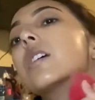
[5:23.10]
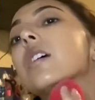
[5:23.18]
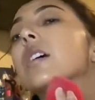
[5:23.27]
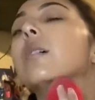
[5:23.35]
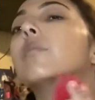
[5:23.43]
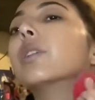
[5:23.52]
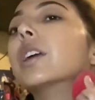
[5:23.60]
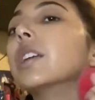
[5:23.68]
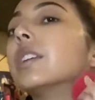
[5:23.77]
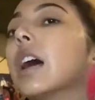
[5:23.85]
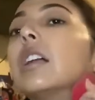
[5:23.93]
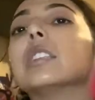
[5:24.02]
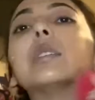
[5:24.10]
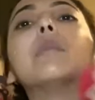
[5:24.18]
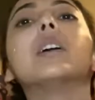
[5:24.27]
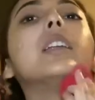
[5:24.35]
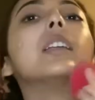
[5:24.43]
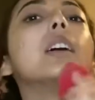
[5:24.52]
Bring it down to
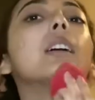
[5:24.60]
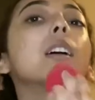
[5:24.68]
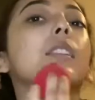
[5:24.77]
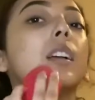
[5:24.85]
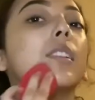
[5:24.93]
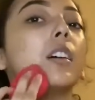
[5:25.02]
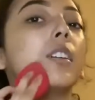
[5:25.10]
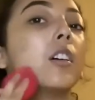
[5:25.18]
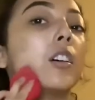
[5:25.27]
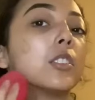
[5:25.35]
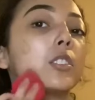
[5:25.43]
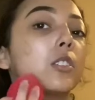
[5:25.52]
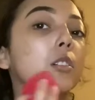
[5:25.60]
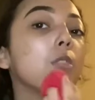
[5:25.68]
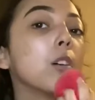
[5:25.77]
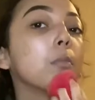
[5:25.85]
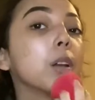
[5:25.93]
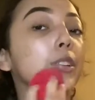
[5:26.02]
my neck, also
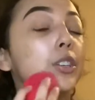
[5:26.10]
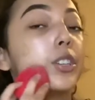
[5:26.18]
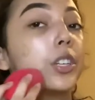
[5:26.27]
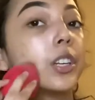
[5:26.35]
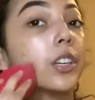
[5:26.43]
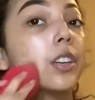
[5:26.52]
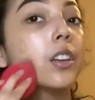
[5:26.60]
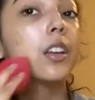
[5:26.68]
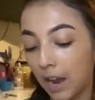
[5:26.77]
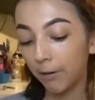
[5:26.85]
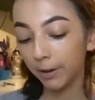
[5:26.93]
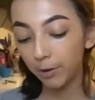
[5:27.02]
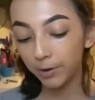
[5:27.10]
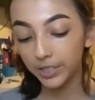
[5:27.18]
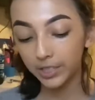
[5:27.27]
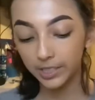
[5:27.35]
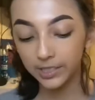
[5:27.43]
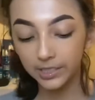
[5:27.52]
on my chin. Now I go into
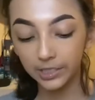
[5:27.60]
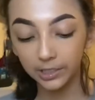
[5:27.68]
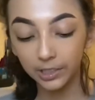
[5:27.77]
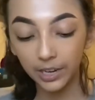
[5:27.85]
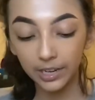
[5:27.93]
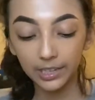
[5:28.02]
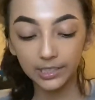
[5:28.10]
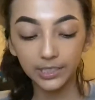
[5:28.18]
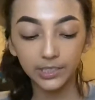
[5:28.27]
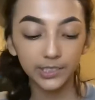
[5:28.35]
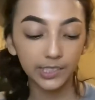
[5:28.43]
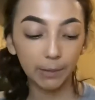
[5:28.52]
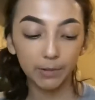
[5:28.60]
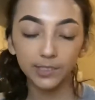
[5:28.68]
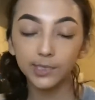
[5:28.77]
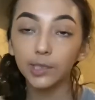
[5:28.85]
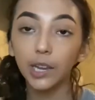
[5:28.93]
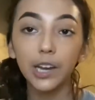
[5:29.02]
concealer, and I take the same
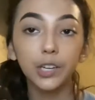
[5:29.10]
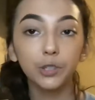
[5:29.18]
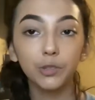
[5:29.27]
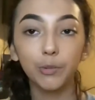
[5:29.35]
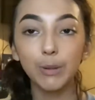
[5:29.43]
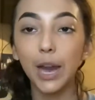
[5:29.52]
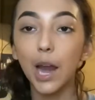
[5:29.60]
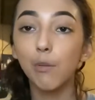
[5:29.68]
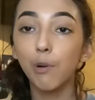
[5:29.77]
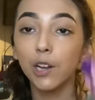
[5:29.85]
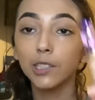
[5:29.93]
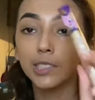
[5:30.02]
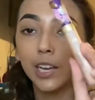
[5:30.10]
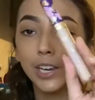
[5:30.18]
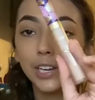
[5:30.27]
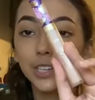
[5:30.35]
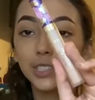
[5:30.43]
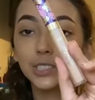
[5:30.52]
concealer I use for my eyebrows. I
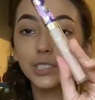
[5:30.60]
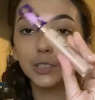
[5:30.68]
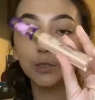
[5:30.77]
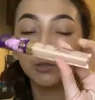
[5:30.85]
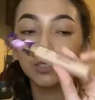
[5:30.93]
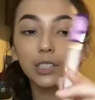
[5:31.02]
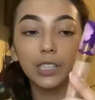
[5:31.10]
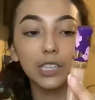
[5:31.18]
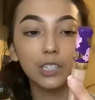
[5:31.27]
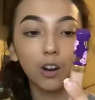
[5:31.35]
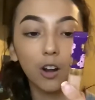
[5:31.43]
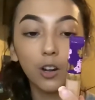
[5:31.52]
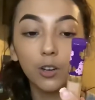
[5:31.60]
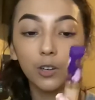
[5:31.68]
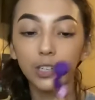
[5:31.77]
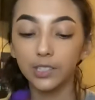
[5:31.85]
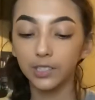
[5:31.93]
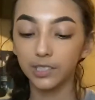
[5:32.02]
use the Tarte
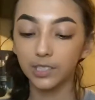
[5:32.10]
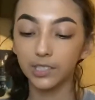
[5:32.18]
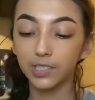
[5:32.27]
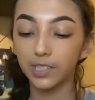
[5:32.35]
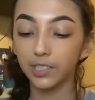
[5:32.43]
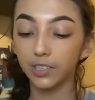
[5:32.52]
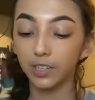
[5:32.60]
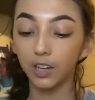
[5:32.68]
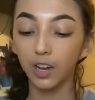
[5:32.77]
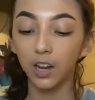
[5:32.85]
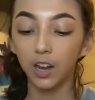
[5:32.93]
Creaseless Concealer.